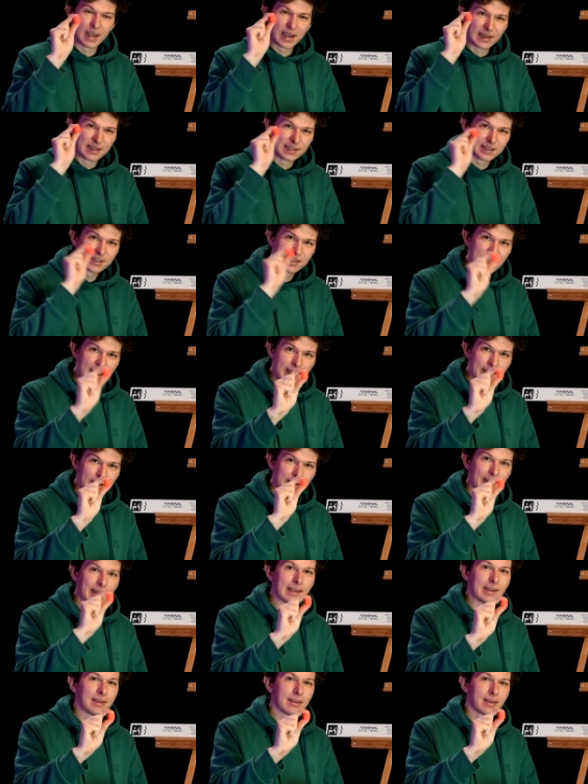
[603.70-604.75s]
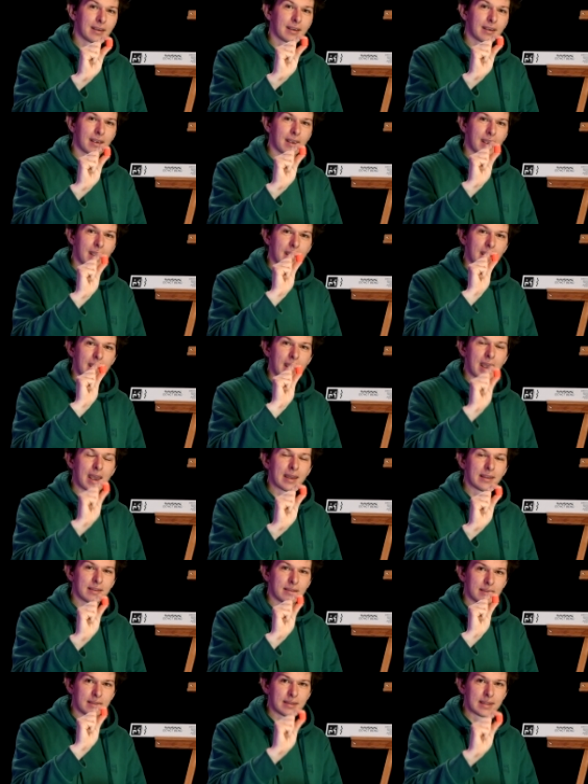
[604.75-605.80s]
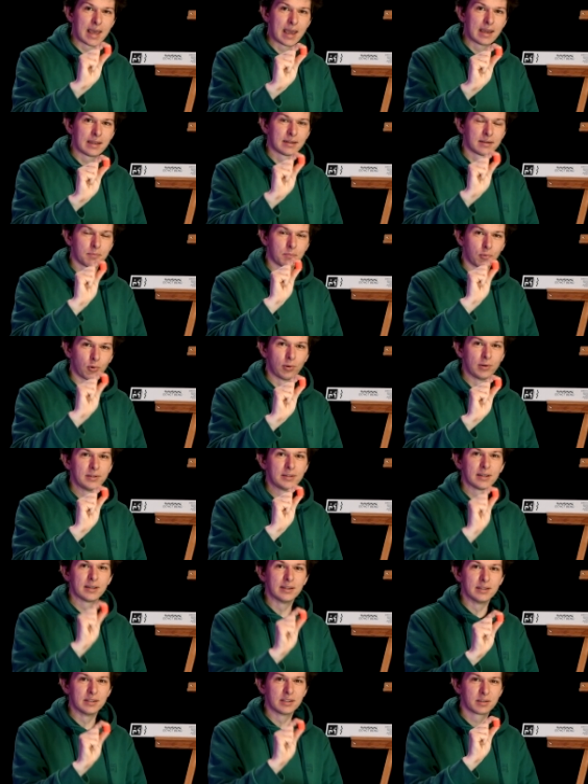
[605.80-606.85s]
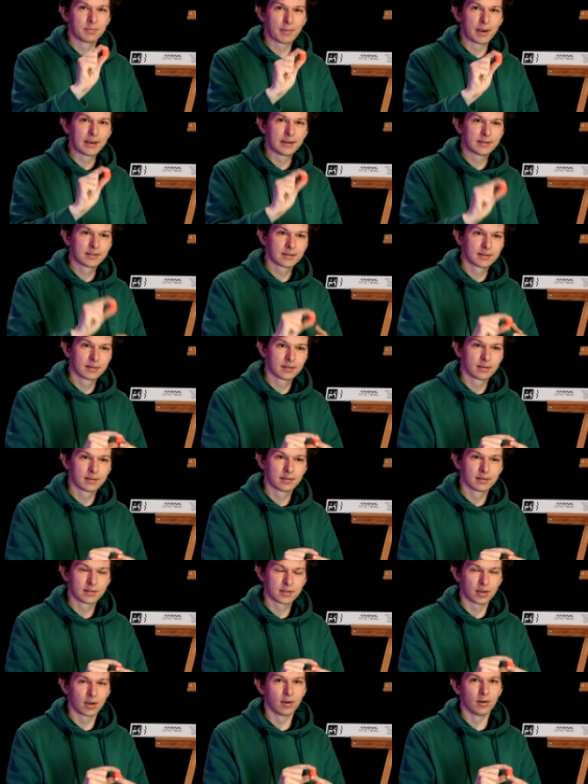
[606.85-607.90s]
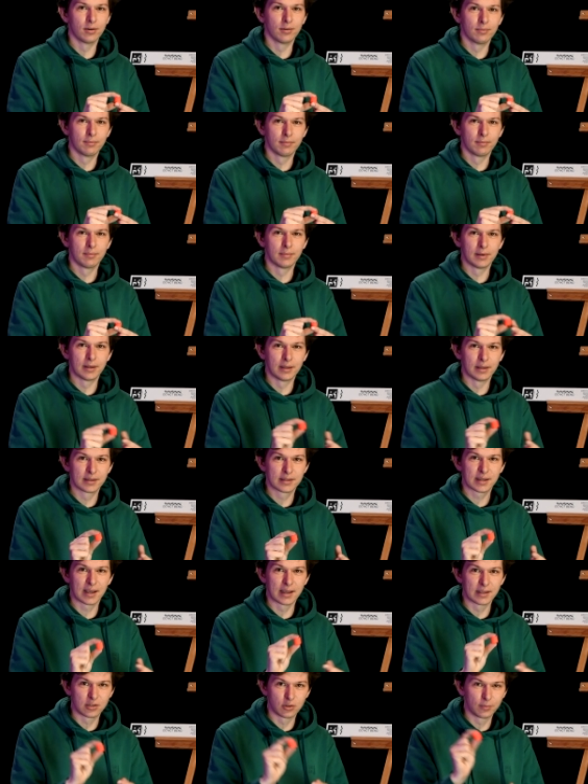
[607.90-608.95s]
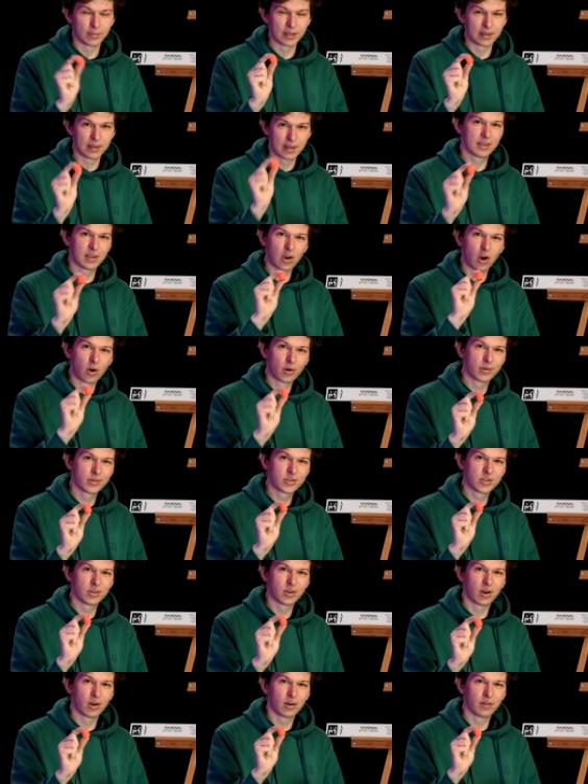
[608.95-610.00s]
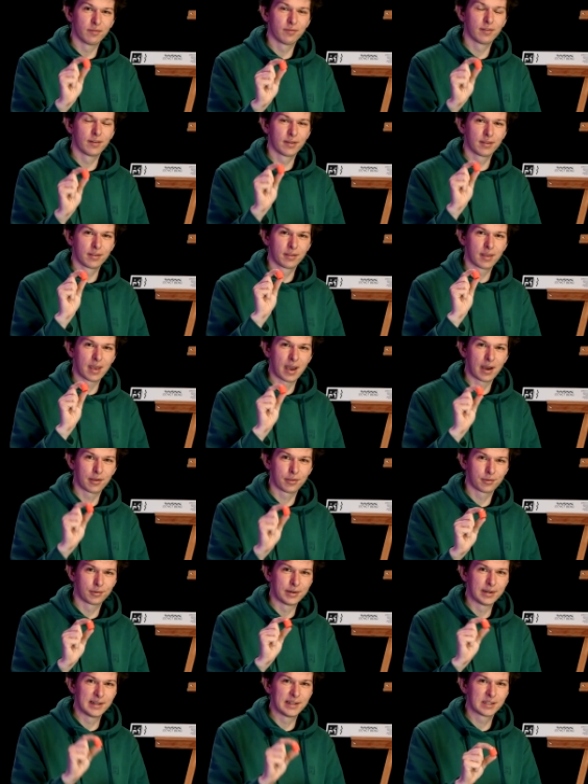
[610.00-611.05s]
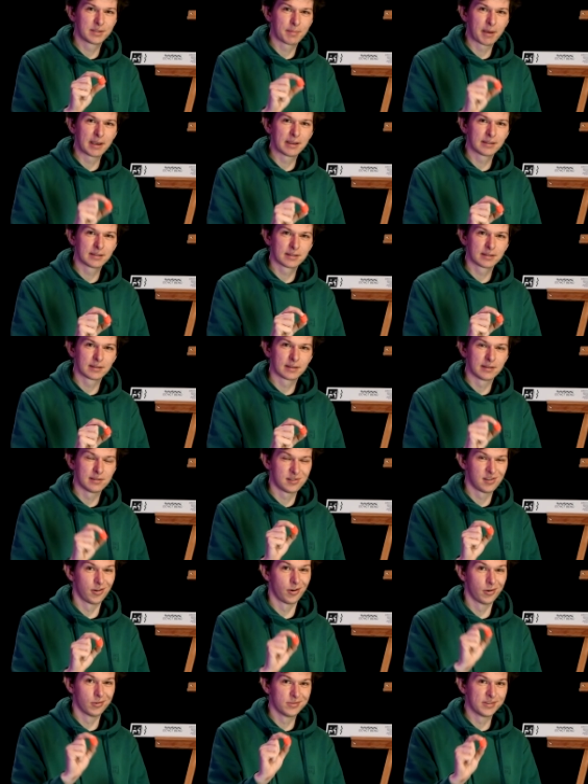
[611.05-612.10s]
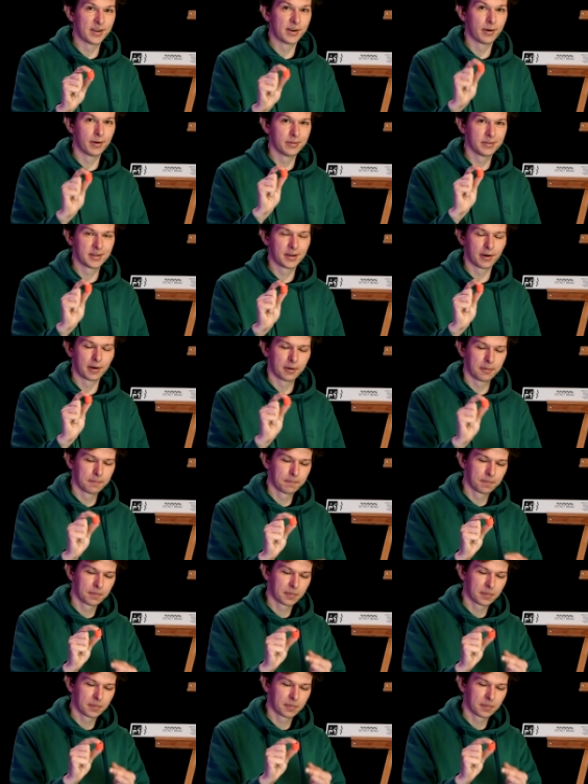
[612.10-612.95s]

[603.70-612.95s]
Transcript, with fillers: exactly at that point in space. So in this case, it would be the origin of our 3D space, 0, 0, 0.